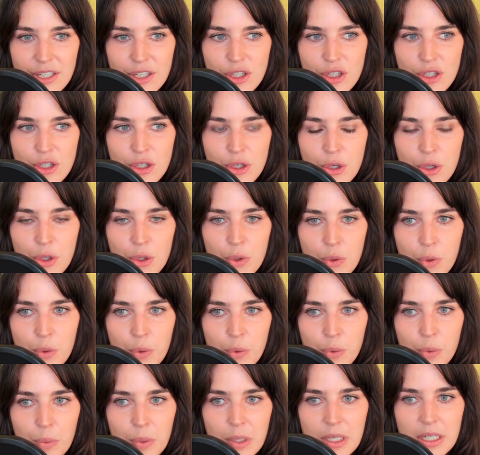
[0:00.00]

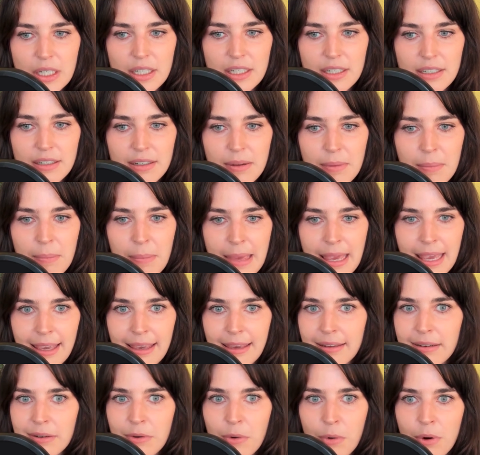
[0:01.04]
to make
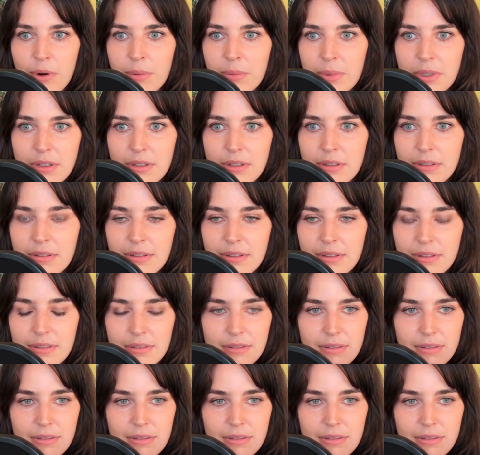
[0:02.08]
it normal.